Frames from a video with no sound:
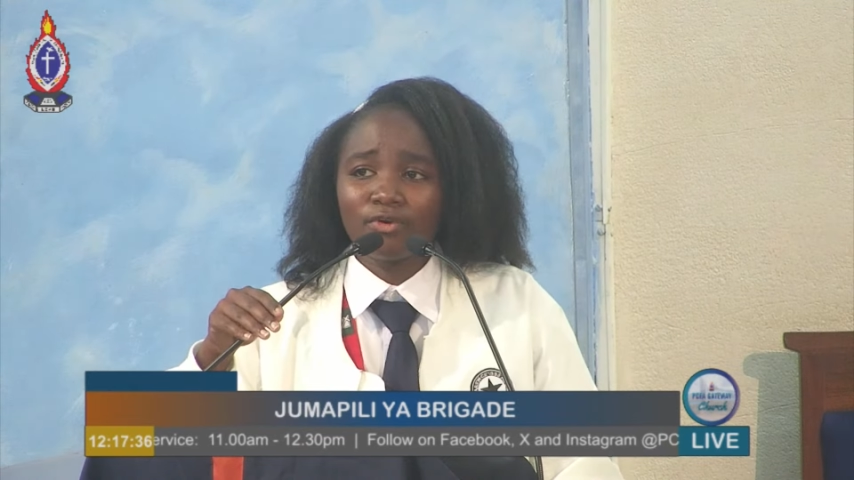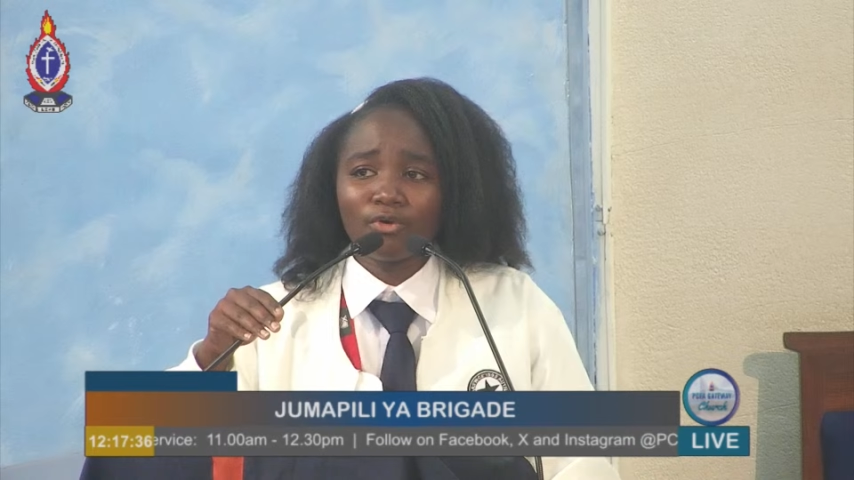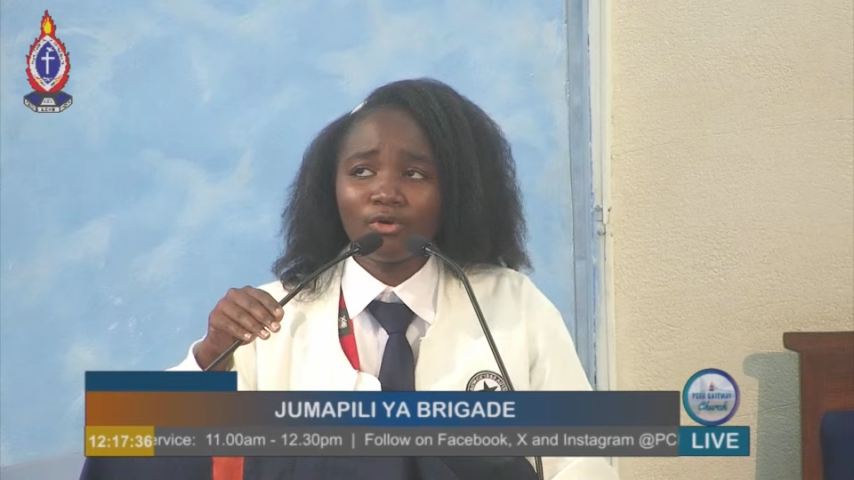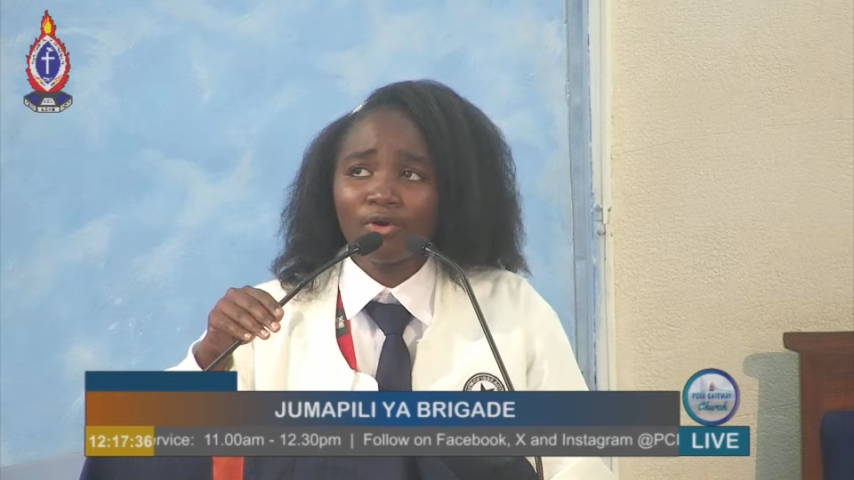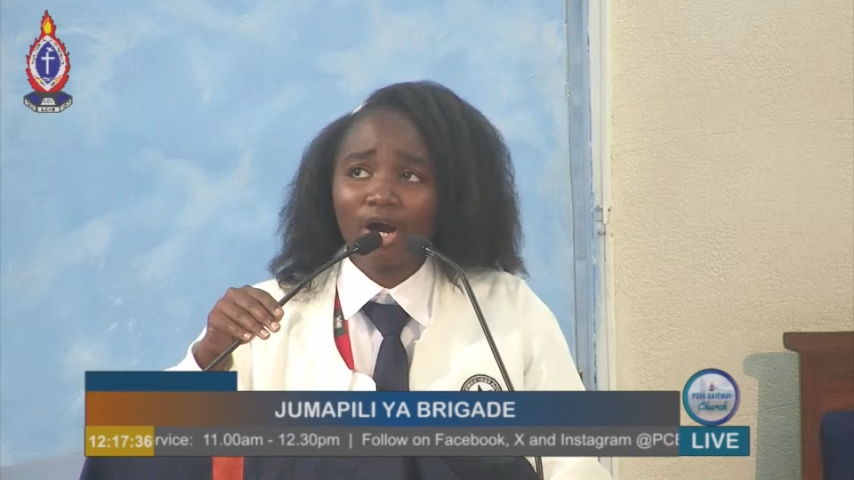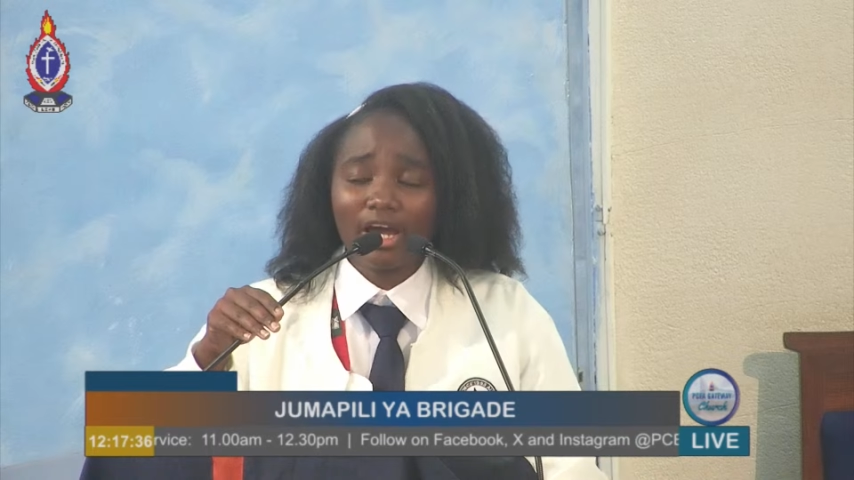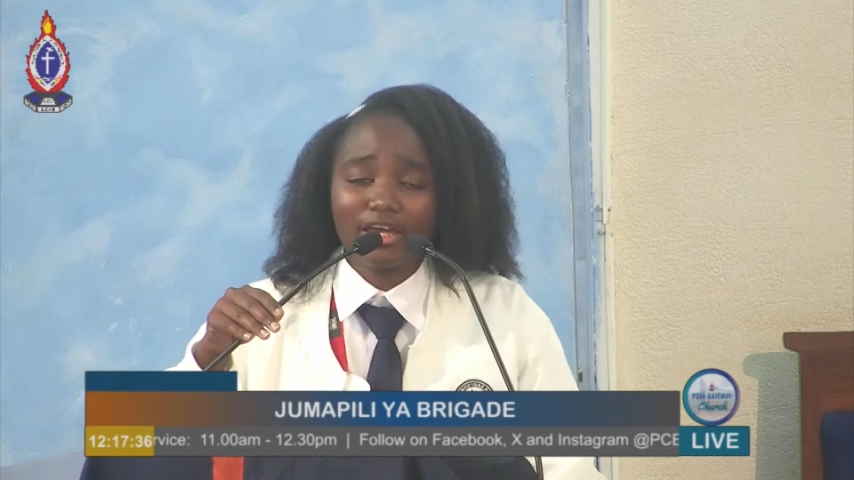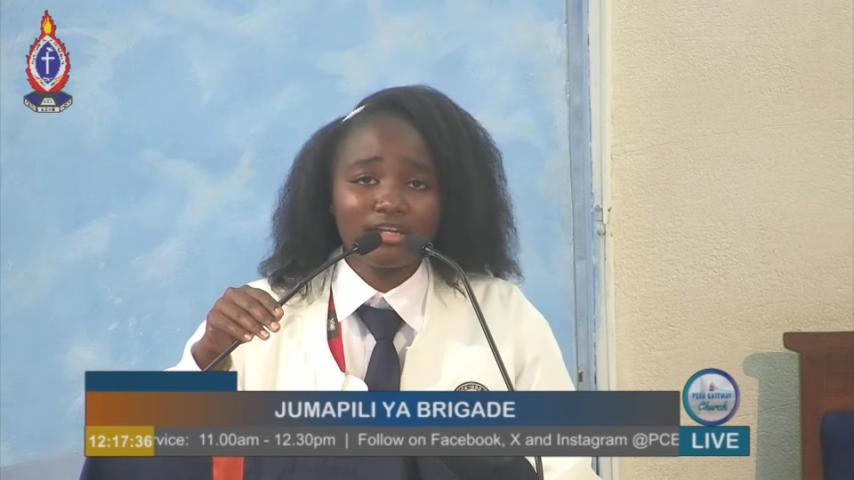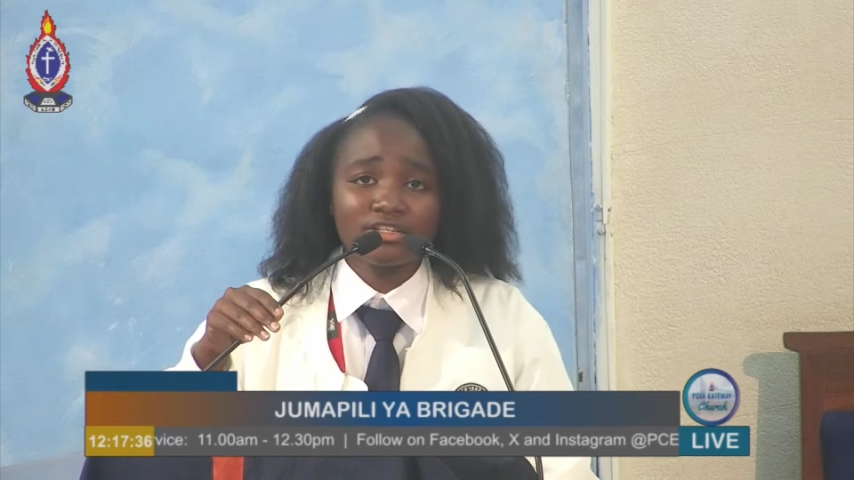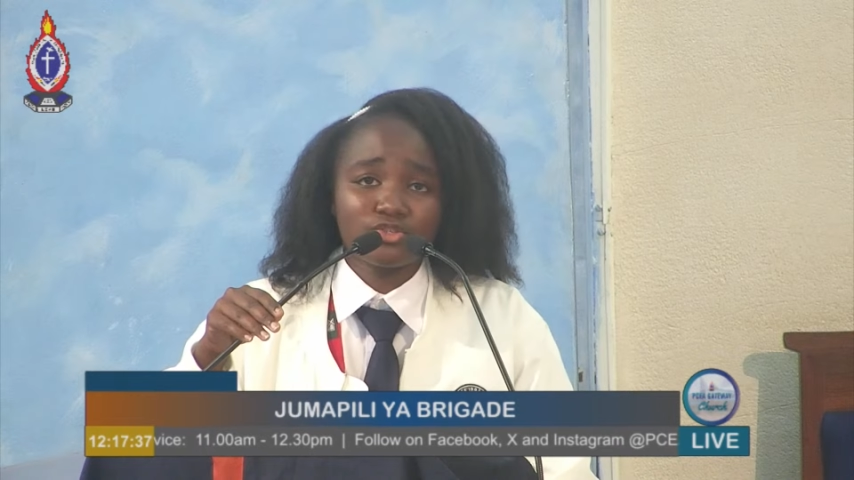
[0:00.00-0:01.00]
oh, I
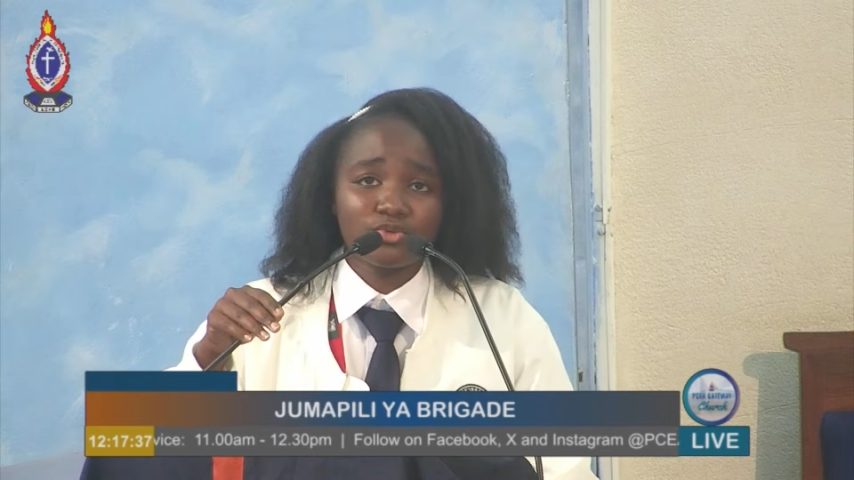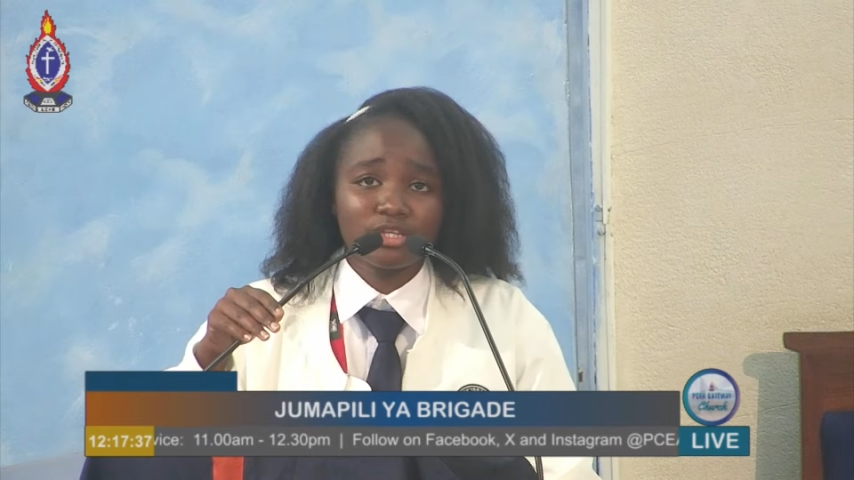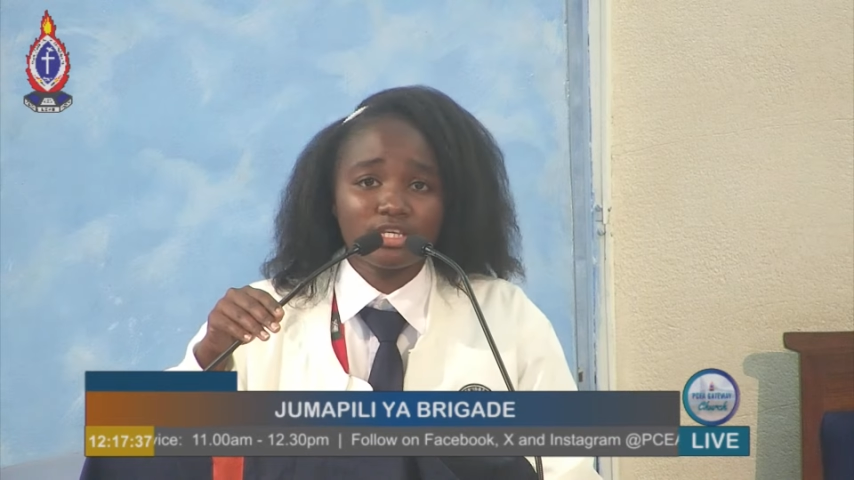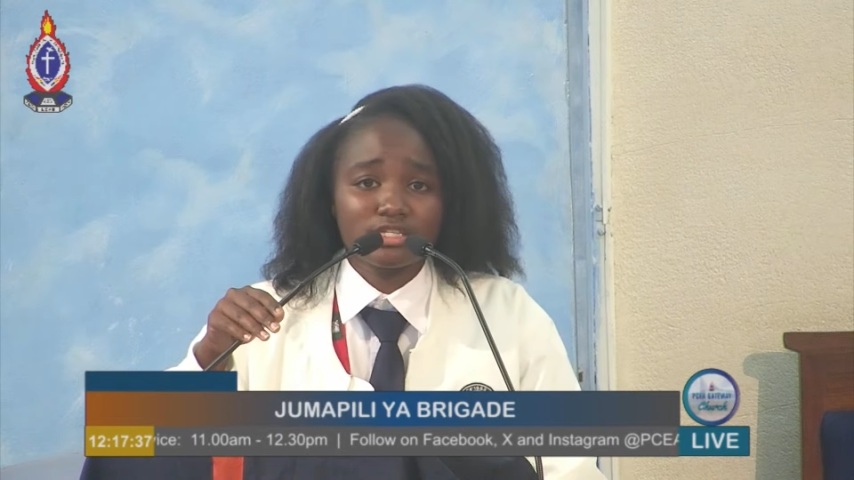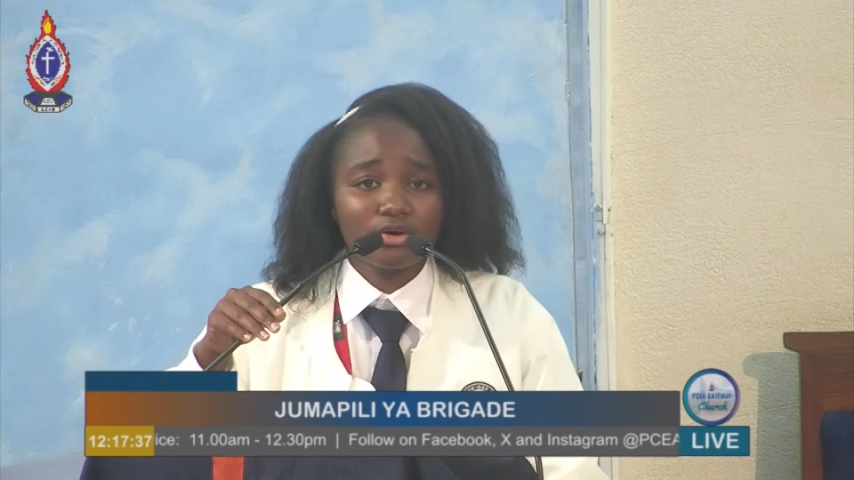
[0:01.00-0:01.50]
can't do this,